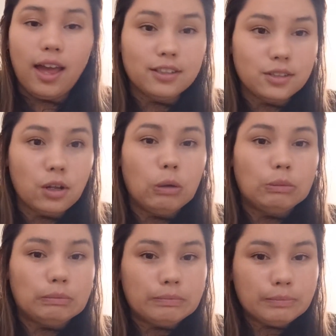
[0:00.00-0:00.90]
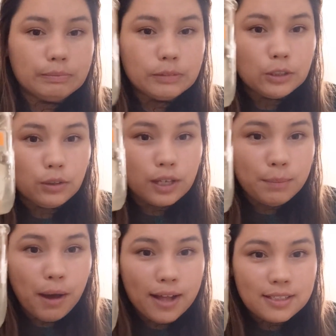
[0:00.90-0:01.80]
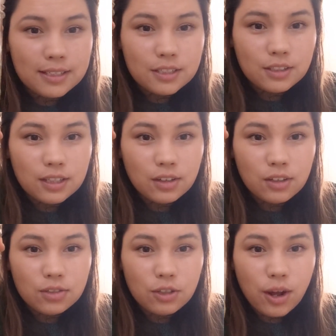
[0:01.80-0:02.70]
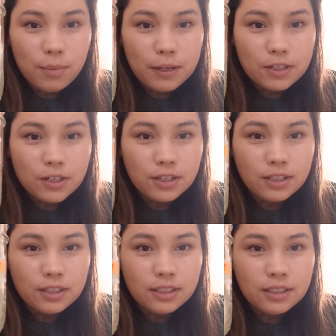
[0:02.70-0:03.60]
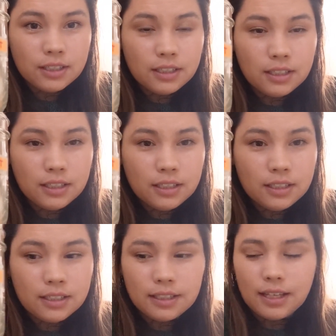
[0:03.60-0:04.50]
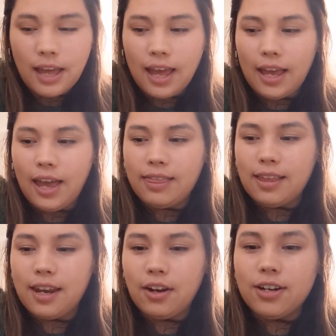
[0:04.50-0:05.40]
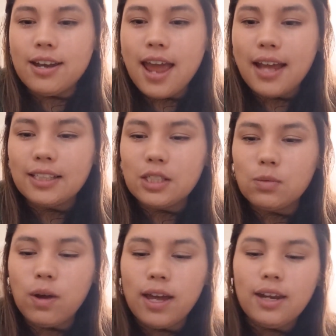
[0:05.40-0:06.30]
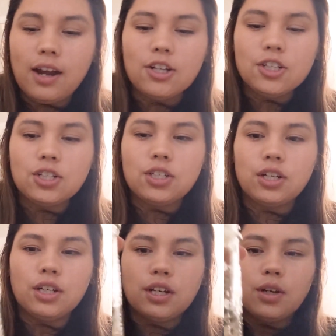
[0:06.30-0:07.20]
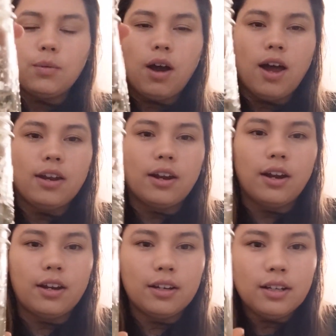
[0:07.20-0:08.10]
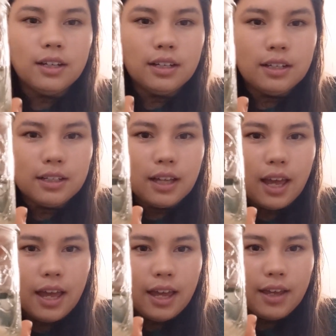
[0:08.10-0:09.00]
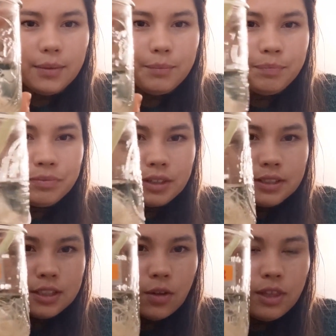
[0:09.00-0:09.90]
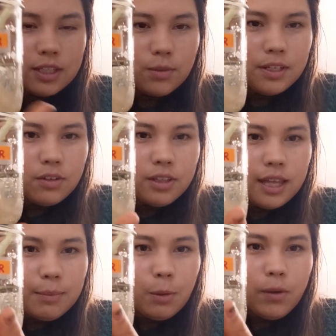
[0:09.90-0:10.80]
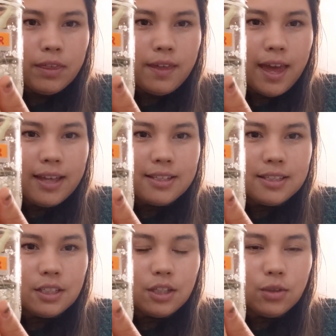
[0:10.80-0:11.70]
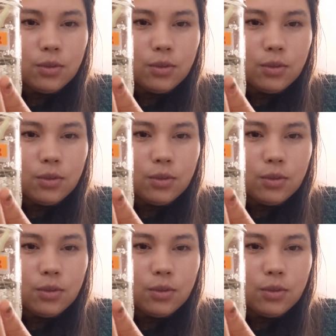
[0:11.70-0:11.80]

And oh, so you can pause this so that you can draw a picture. Okay, and then our next one, our sugar water. Okay, so this one you could label with S-U-G-A-R